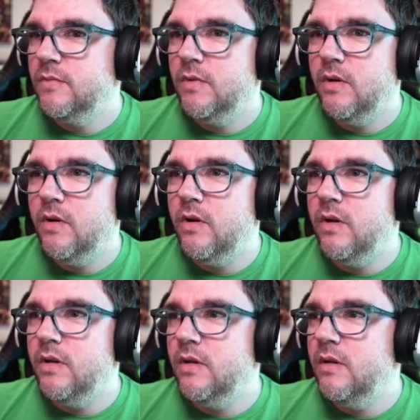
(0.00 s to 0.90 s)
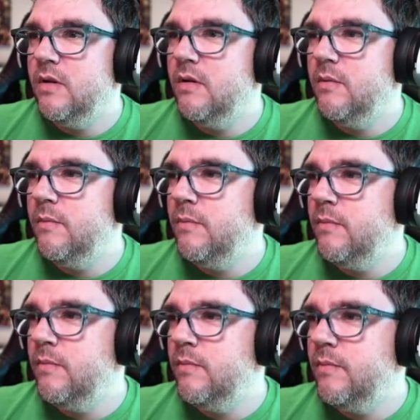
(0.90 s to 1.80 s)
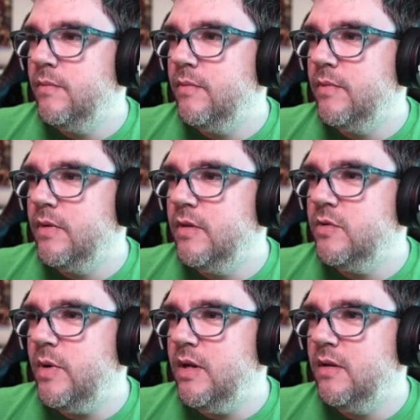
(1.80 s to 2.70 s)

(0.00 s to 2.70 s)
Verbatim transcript: Alright, um this way?